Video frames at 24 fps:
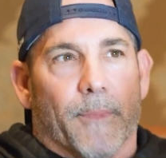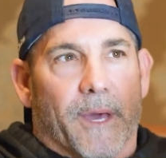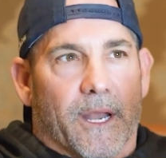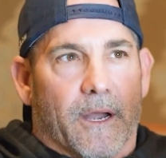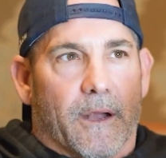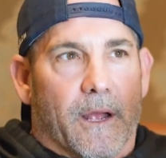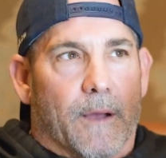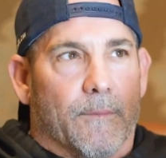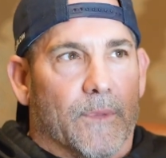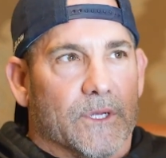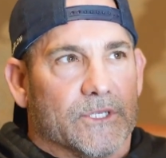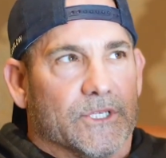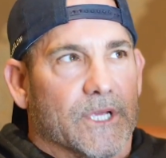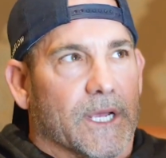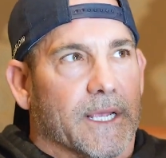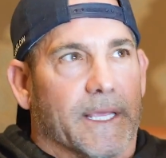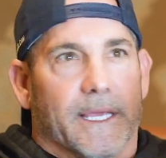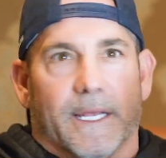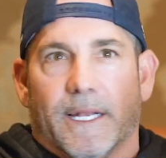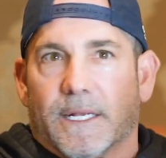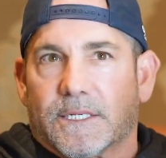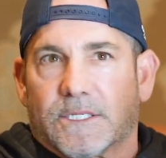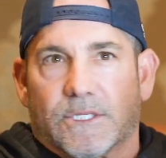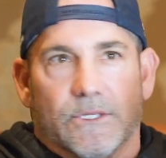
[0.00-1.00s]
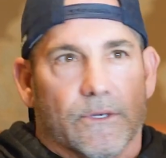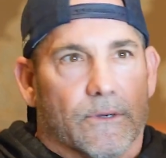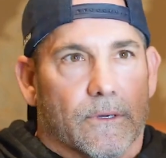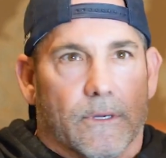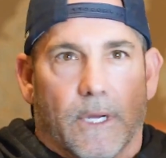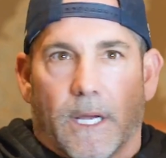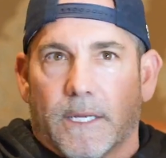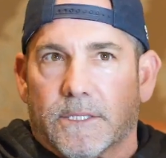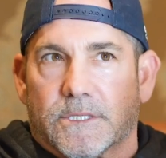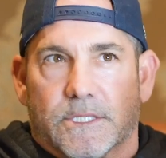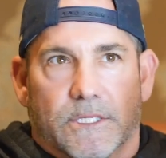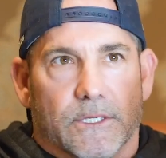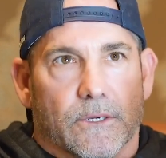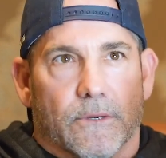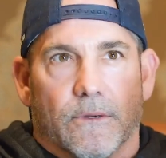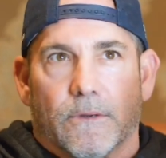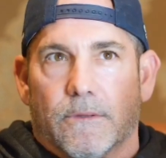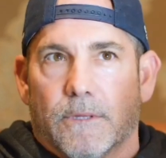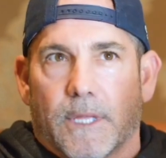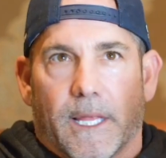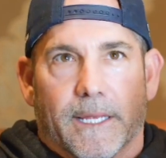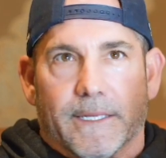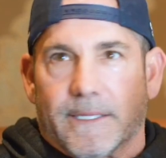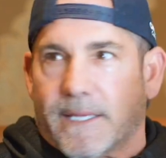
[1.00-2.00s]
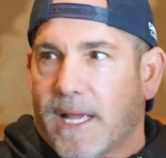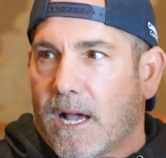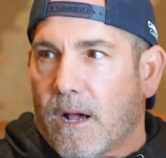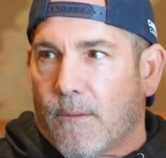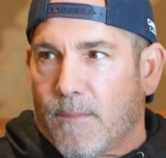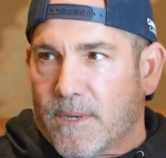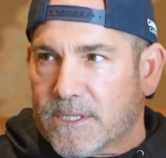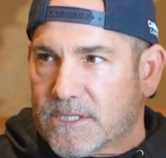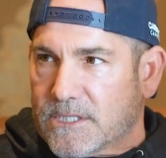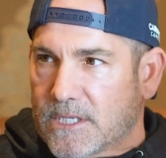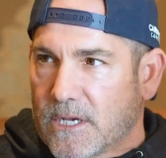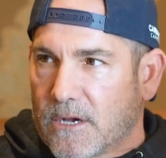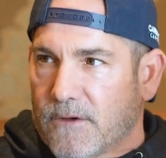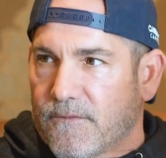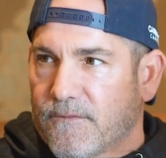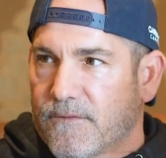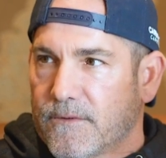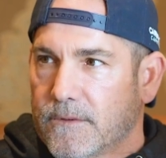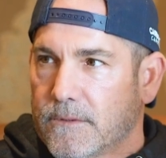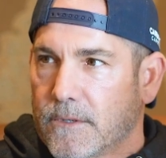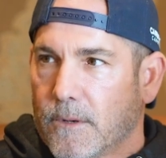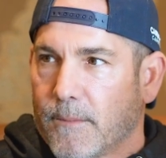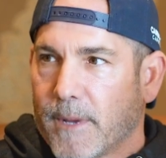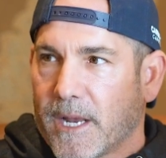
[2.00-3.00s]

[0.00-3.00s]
No matter how much I get, I still like doubt myself.